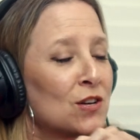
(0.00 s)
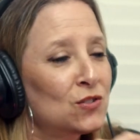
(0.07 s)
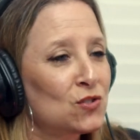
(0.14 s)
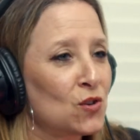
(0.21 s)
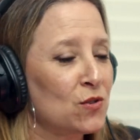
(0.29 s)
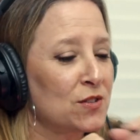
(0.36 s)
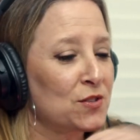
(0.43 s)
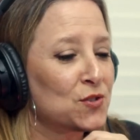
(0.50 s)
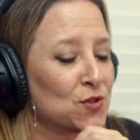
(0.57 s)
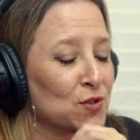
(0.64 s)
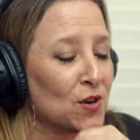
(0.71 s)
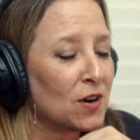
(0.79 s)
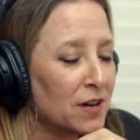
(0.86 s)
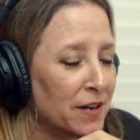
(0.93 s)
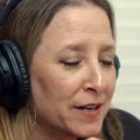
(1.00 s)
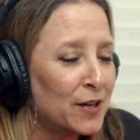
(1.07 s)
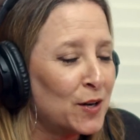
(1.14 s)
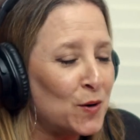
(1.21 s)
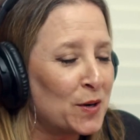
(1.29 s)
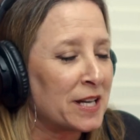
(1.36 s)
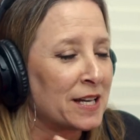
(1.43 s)
So the
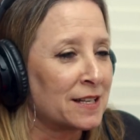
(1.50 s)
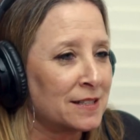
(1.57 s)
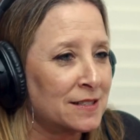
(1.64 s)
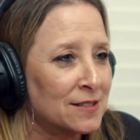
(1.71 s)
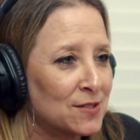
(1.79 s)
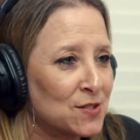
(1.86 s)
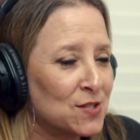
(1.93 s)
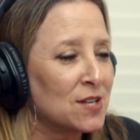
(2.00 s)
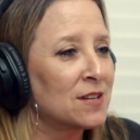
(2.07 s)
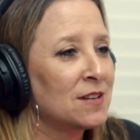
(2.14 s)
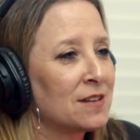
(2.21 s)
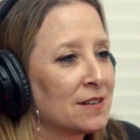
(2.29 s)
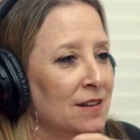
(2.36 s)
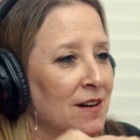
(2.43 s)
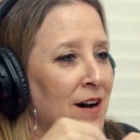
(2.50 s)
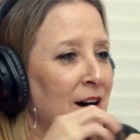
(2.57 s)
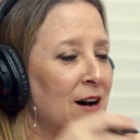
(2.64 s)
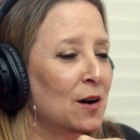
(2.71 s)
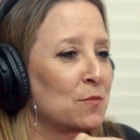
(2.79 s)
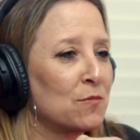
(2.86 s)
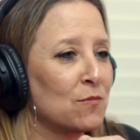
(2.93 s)
scenario is
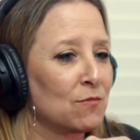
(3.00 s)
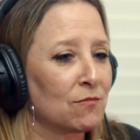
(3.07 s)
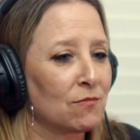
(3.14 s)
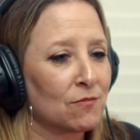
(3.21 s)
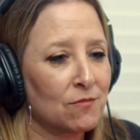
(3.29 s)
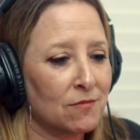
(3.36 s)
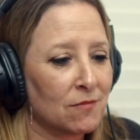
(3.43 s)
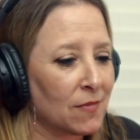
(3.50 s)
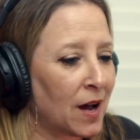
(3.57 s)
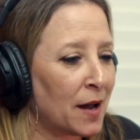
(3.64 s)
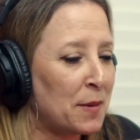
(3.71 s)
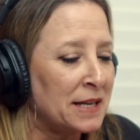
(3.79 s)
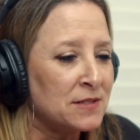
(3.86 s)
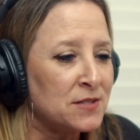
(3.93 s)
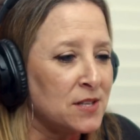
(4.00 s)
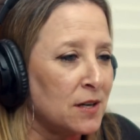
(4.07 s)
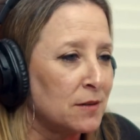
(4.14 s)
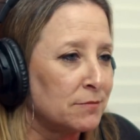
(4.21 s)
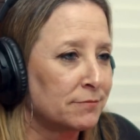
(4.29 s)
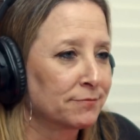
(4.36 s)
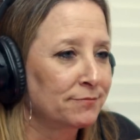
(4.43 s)
I'm at
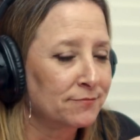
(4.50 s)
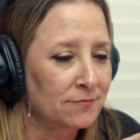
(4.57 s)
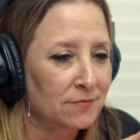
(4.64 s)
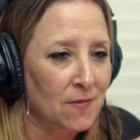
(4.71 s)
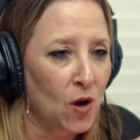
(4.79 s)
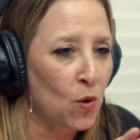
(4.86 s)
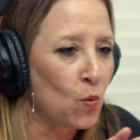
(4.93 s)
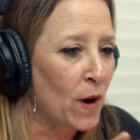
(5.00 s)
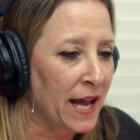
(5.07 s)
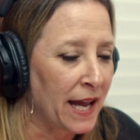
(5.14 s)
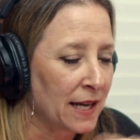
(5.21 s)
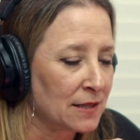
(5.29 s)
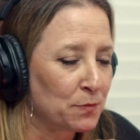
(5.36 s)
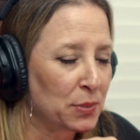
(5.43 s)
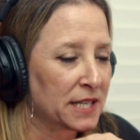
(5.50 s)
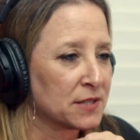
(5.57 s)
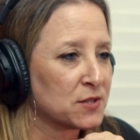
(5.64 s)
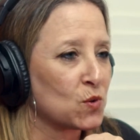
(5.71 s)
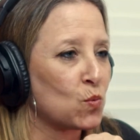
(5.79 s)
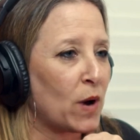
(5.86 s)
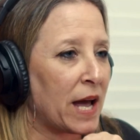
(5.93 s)
some
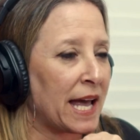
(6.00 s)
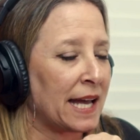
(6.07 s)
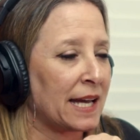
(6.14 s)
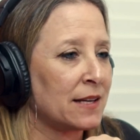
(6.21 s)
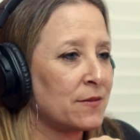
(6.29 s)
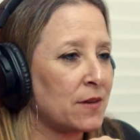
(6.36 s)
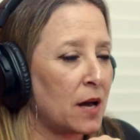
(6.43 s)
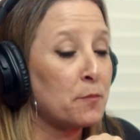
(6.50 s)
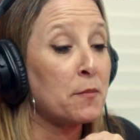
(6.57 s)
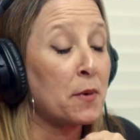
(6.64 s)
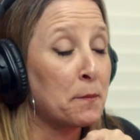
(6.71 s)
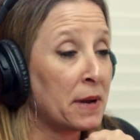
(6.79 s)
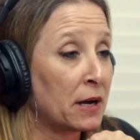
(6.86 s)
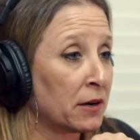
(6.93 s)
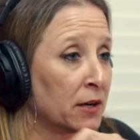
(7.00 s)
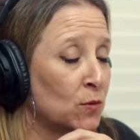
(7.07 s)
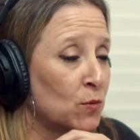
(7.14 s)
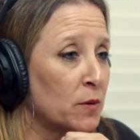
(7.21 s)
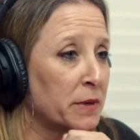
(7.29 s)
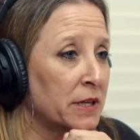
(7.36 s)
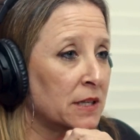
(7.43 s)
place away. I'm a married
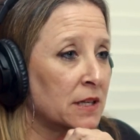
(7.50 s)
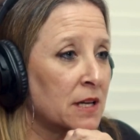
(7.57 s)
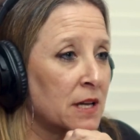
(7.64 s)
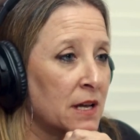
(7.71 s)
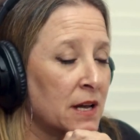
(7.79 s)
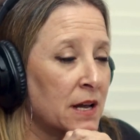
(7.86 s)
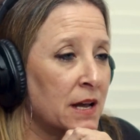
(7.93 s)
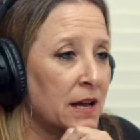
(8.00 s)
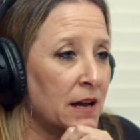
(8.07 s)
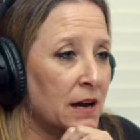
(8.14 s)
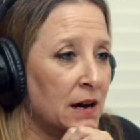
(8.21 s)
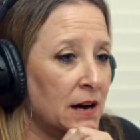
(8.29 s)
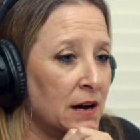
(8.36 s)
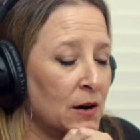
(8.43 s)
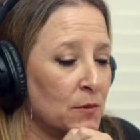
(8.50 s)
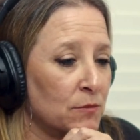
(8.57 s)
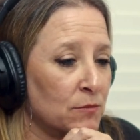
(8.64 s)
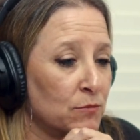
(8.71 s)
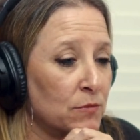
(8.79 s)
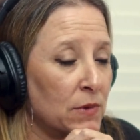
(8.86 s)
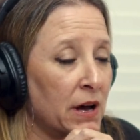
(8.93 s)
woman
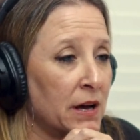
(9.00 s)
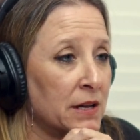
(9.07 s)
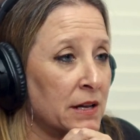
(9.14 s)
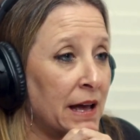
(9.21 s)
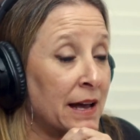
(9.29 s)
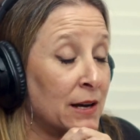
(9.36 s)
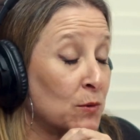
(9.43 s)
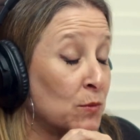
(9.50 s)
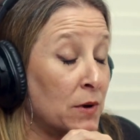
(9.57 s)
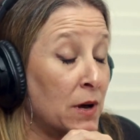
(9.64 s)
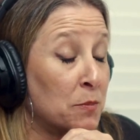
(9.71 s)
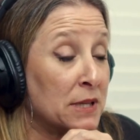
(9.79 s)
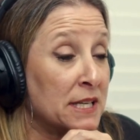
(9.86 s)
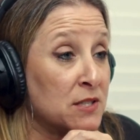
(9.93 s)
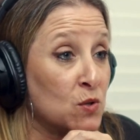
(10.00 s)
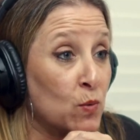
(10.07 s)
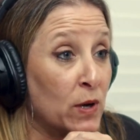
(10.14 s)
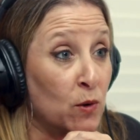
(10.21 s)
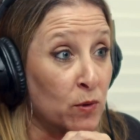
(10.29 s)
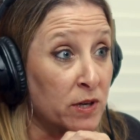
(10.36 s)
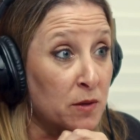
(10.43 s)
at a place
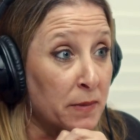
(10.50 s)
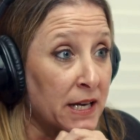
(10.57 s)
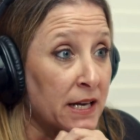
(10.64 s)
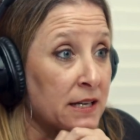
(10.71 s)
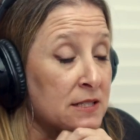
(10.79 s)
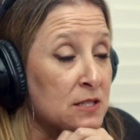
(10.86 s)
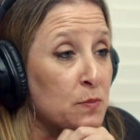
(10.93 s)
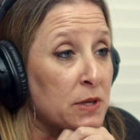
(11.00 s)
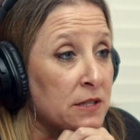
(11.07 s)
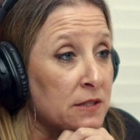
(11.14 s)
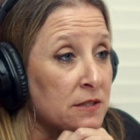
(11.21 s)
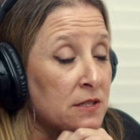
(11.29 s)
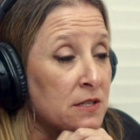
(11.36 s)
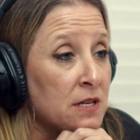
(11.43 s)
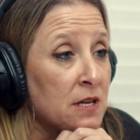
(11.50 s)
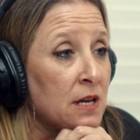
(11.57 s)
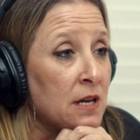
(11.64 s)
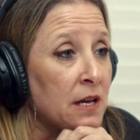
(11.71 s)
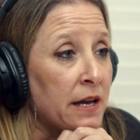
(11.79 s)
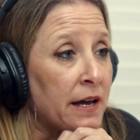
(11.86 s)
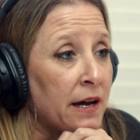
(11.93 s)
away with my husband.
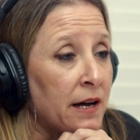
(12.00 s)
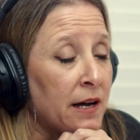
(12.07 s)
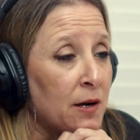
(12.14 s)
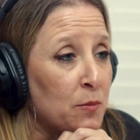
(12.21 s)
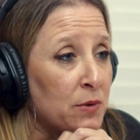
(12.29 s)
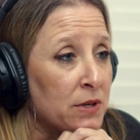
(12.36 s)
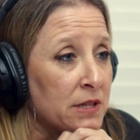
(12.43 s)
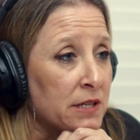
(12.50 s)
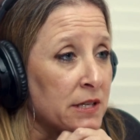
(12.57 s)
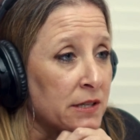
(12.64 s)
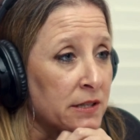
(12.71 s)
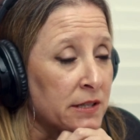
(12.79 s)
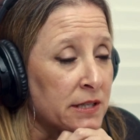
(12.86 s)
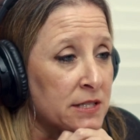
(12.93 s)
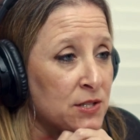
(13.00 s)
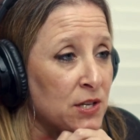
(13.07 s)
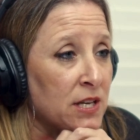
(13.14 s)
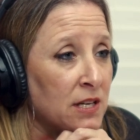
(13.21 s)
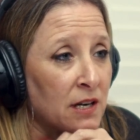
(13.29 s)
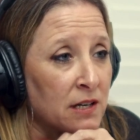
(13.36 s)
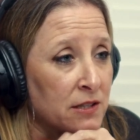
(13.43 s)
But there is a
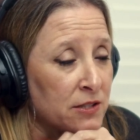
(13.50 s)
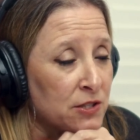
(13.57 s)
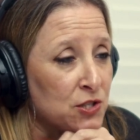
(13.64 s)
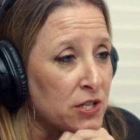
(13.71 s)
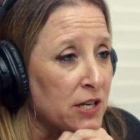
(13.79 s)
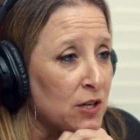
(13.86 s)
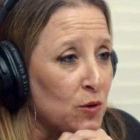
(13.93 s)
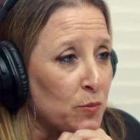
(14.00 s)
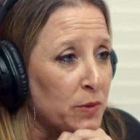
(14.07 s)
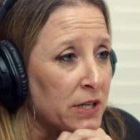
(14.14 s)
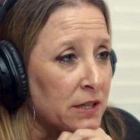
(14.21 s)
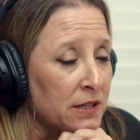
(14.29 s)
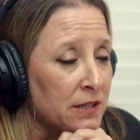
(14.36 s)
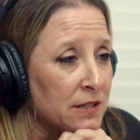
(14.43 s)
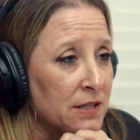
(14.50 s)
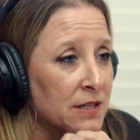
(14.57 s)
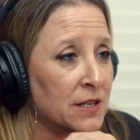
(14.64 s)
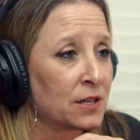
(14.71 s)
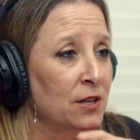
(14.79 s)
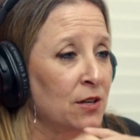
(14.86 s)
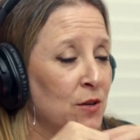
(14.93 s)
younger gentleman
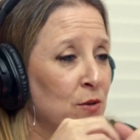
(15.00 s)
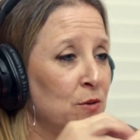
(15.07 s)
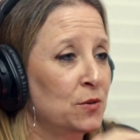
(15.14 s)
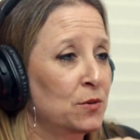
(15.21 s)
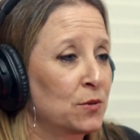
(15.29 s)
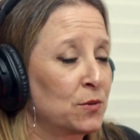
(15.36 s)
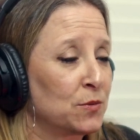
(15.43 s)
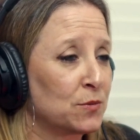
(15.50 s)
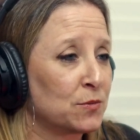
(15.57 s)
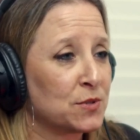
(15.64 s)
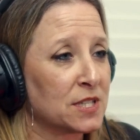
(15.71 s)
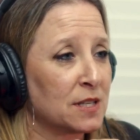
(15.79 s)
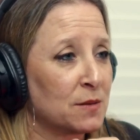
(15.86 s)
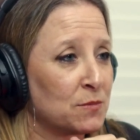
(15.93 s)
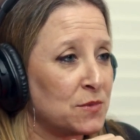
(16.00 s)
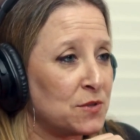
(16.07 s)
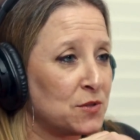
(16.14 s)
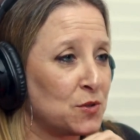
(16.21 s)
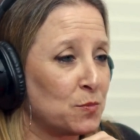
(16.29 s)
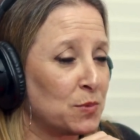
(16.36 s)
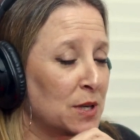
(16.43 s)
who seems
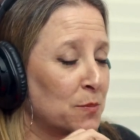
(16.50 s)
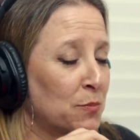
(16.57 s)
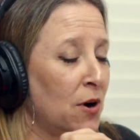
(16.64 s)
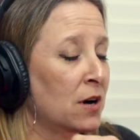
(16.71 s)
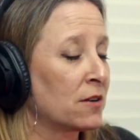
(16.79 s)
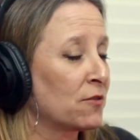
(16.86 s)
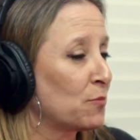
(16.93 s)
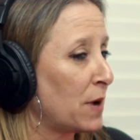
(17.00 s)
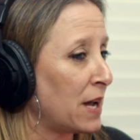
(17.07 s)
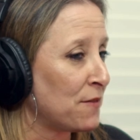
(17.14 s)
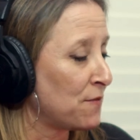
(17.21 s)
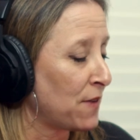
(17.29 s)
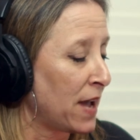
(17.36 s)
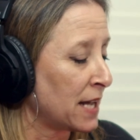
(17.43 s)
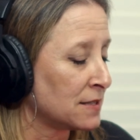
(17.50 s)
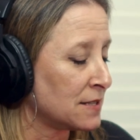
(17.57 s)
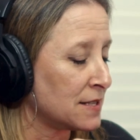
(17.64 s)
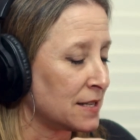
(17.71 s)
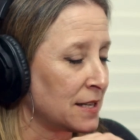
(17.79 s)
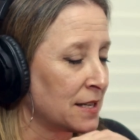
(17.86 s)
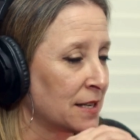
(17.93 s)
to be part of my
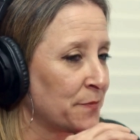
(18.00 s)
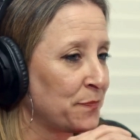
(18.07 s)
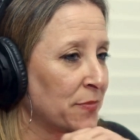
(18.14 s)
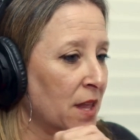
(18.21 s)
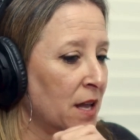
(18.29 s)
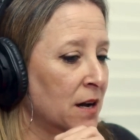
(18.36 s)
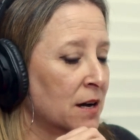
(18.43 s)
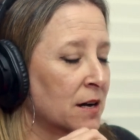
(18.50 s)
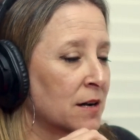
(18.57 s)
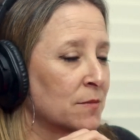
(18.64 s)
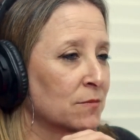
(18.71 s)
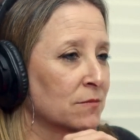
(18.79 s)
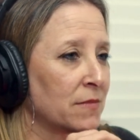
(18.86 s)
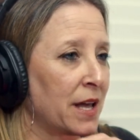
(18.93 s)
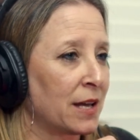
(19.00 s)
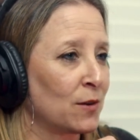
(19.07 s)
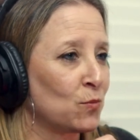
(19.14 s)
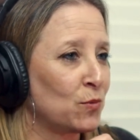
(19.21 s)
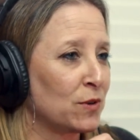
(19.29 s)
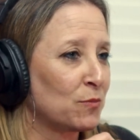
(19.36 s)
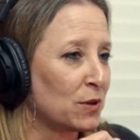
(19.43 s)
fancy.
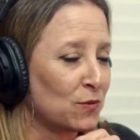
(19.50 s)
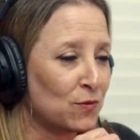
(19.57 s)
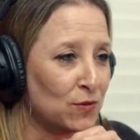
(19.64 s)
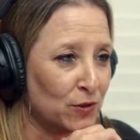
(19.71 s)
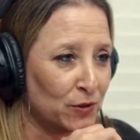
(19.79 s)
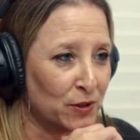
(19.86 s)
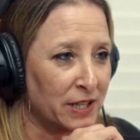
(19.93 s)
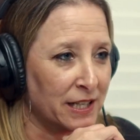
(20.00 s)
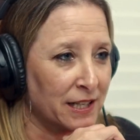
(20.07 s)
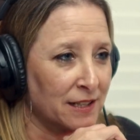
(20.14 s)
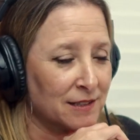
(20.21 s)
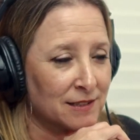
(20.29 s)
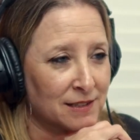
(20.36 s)
And we've been flirting.